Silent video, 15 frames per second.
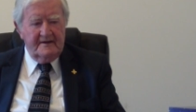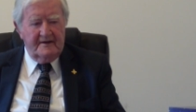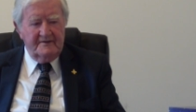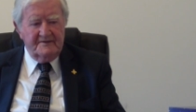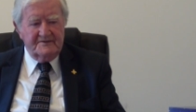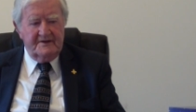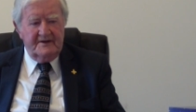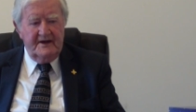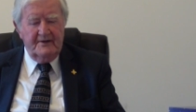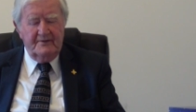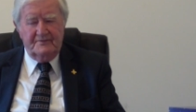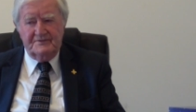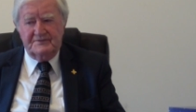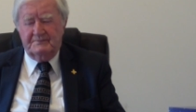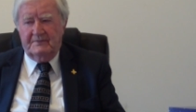or is it
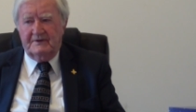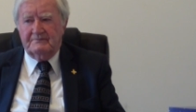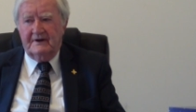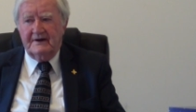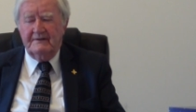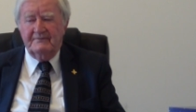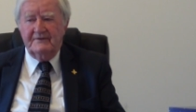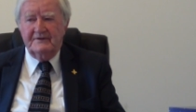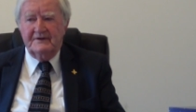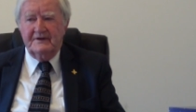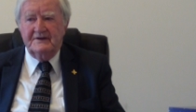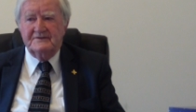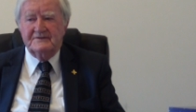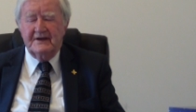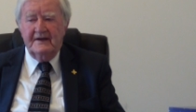hounds, or whatever it
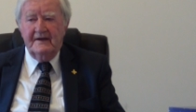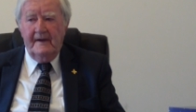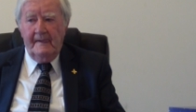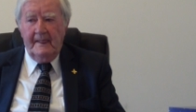is.